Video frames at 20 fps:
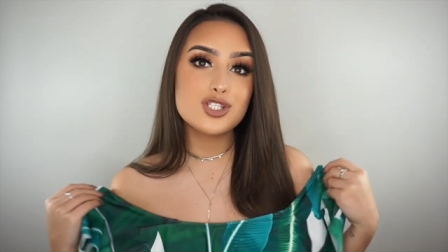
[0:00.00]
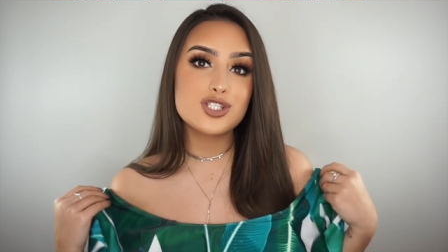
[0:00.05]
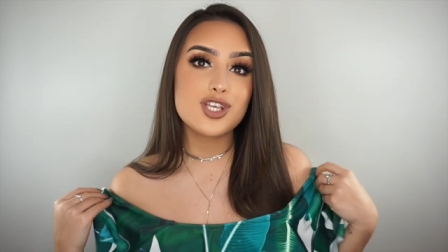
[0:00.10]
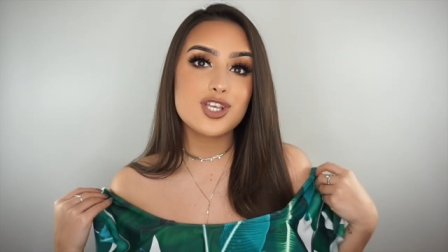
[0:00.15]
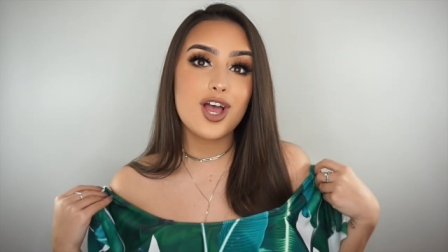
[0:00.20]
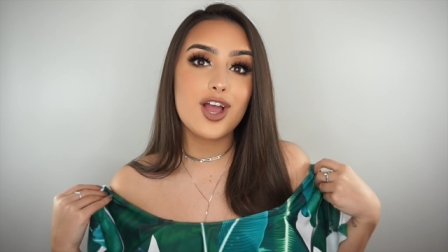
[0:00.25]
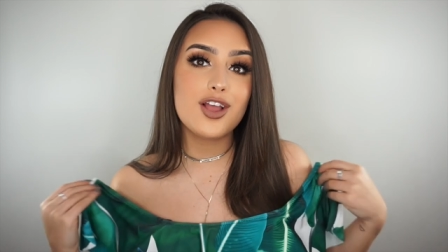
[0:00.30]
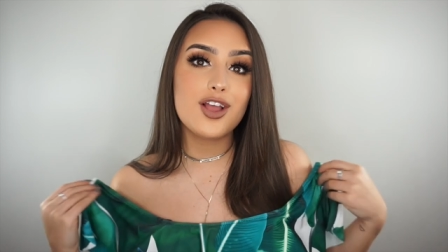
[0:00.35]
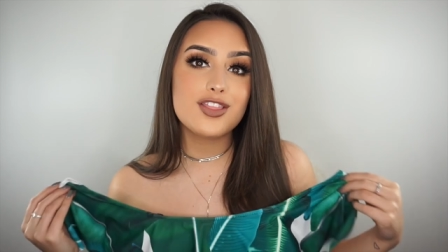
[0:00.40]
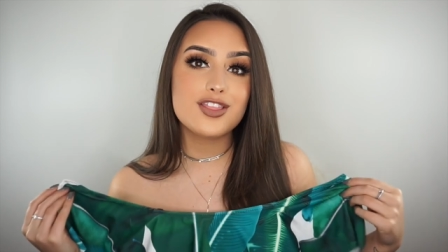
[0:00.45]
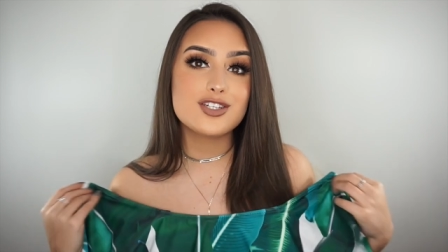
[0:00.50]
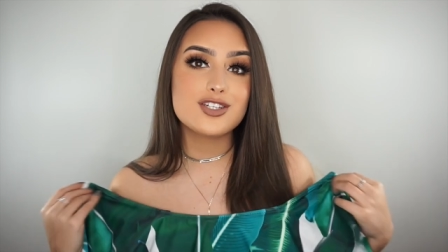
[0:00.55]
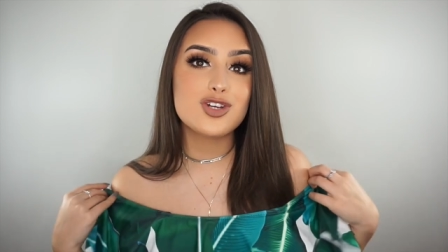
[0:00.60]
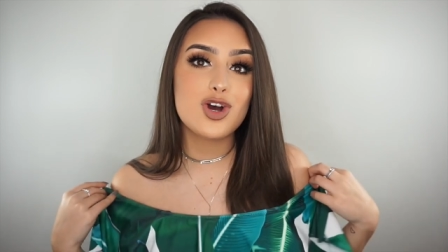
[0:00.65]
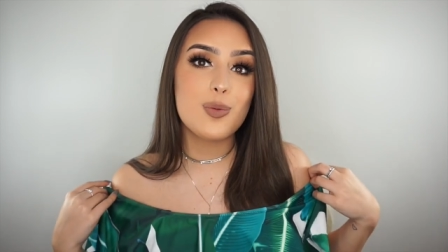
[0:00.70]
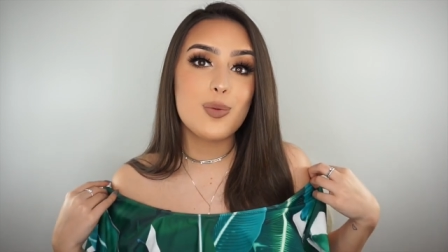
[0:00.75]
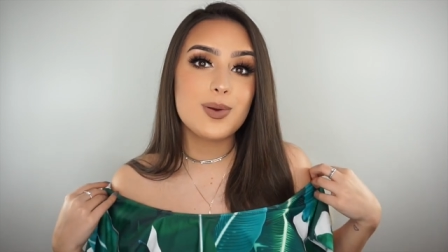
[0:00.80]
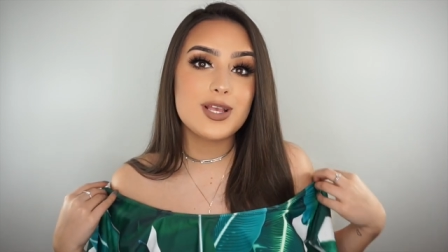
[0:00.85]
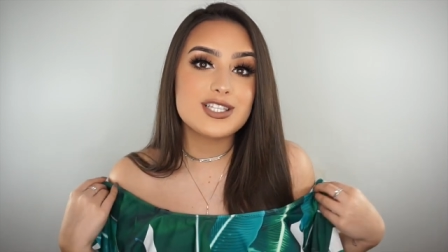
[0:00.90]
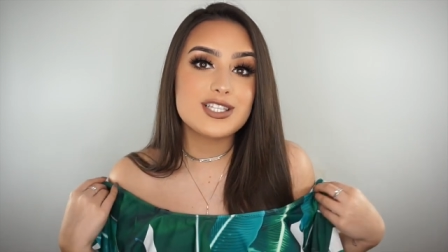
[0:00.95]
So the
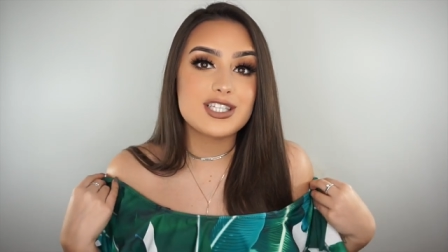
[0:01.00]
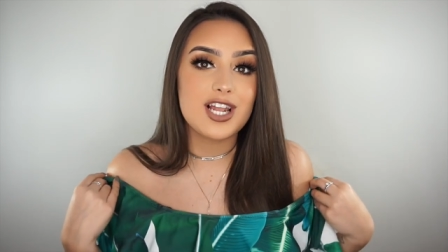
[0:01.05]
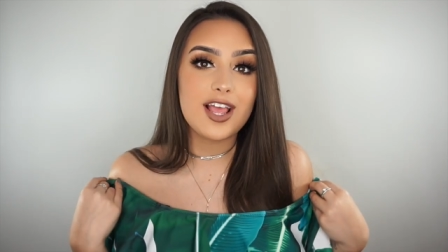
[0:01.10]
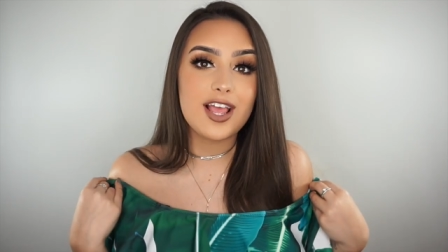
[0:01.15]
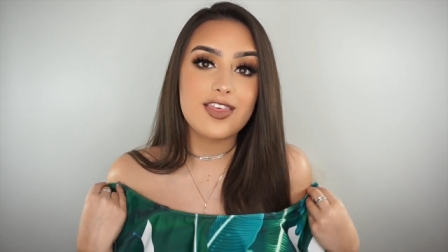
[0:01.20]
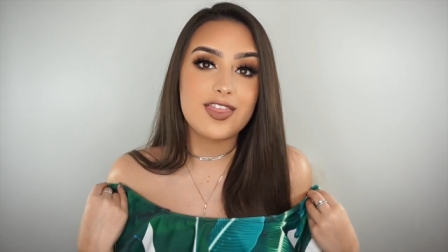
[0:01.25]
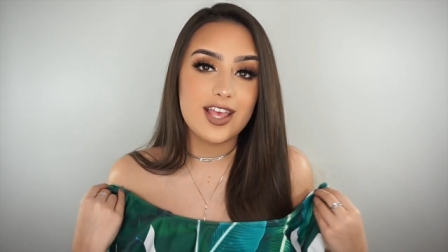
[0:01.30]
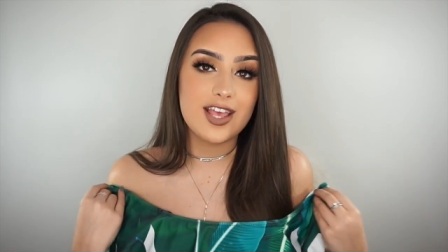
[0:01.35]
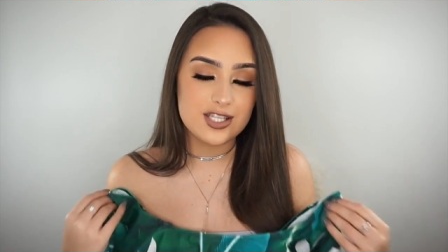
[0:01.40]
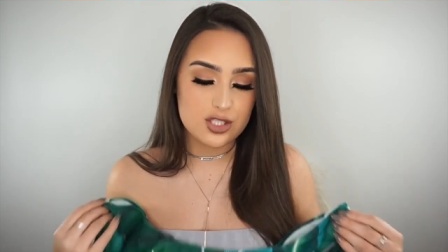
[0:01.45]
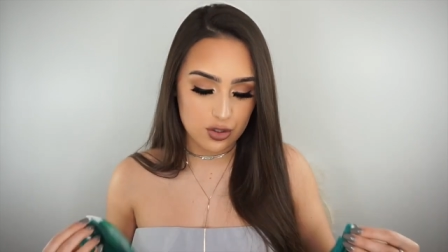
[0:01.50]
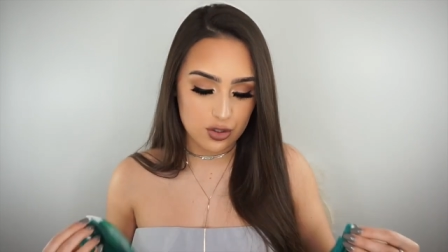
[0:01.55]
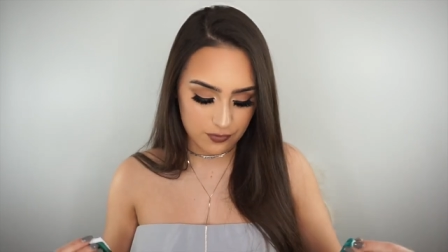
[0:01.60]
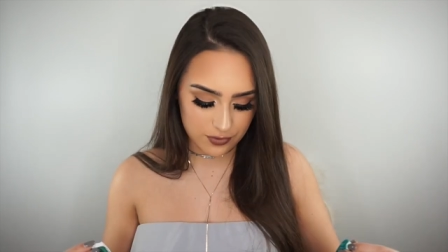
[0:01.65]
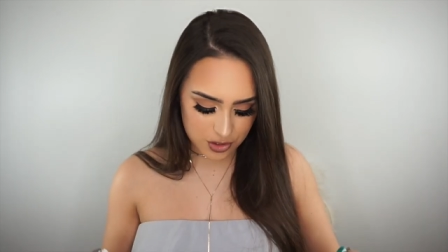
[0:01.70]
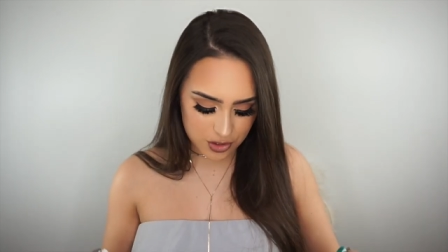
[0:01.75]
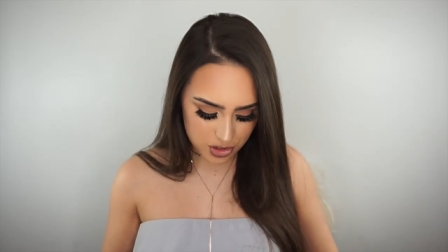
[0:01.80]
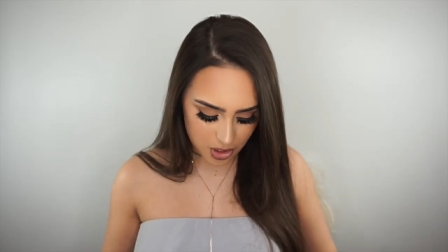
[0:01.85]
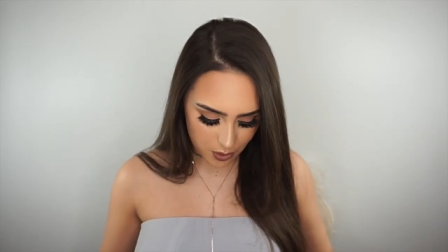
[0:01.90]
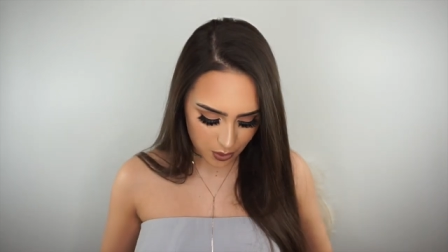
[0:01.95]
top is like this
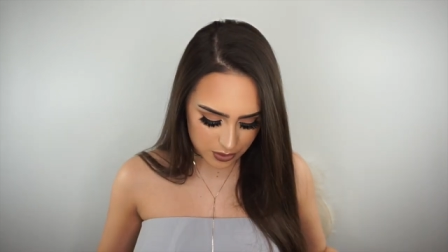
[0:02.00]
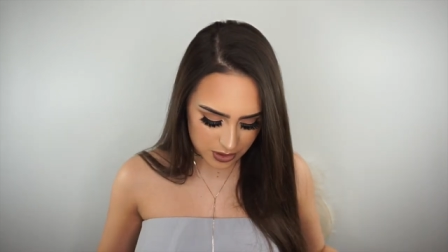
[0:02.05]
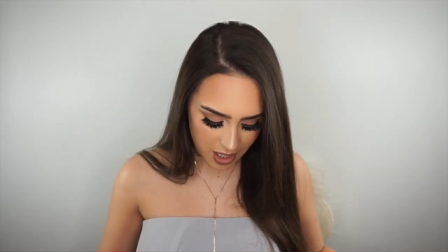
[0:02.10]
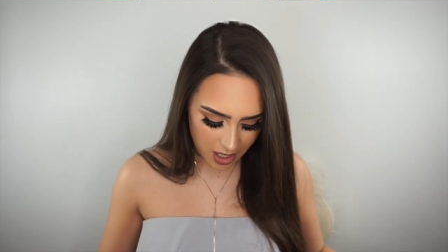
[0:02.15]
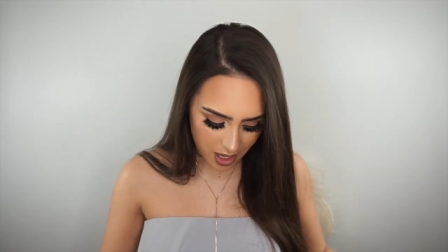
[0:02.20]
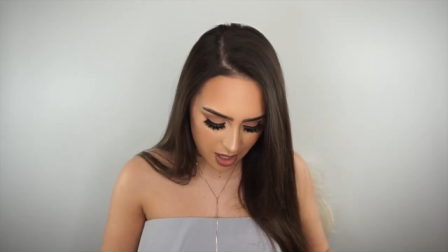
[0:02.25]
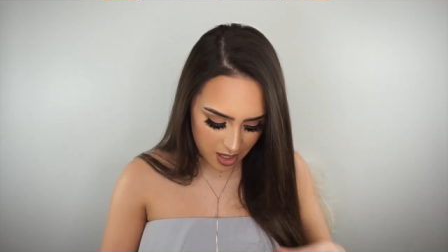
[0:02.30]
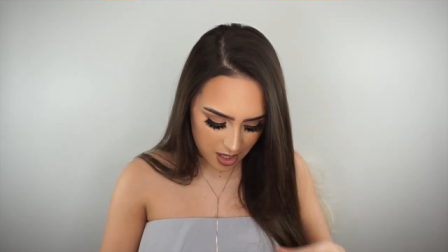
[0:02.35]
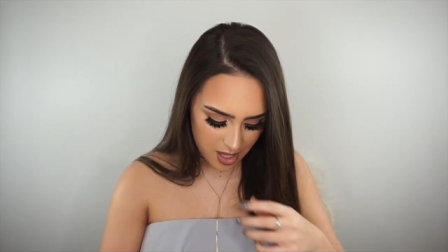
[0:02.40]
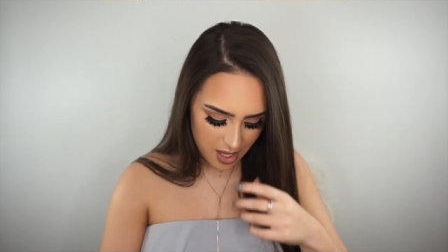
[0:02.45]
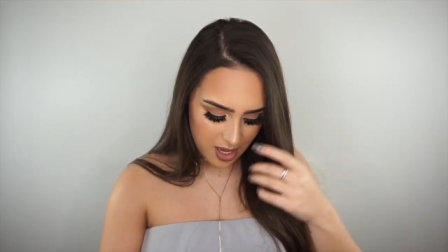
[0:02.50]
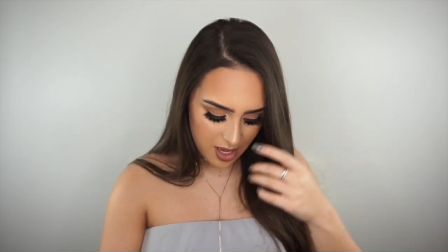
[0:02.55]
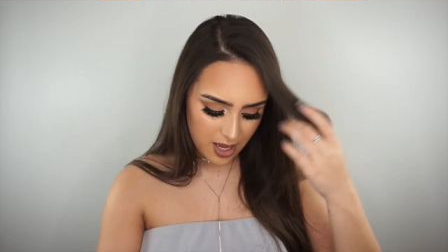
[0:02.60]
of the shoulder